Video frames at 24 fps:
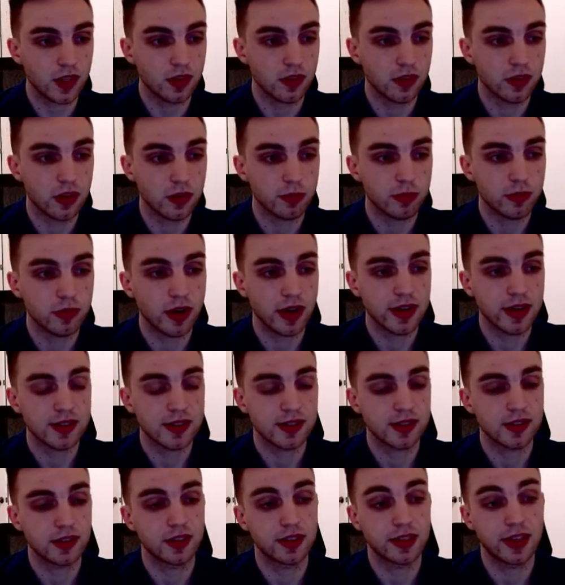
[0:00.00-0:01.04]
Their
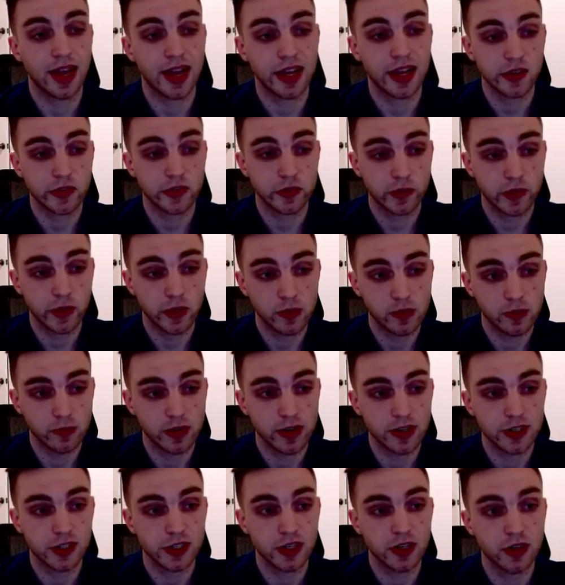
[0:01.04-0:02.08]
price to cash flow
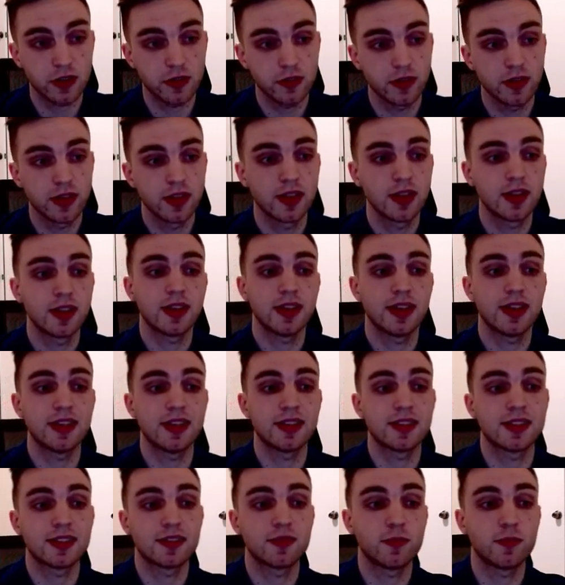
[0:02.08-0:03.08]
ratio is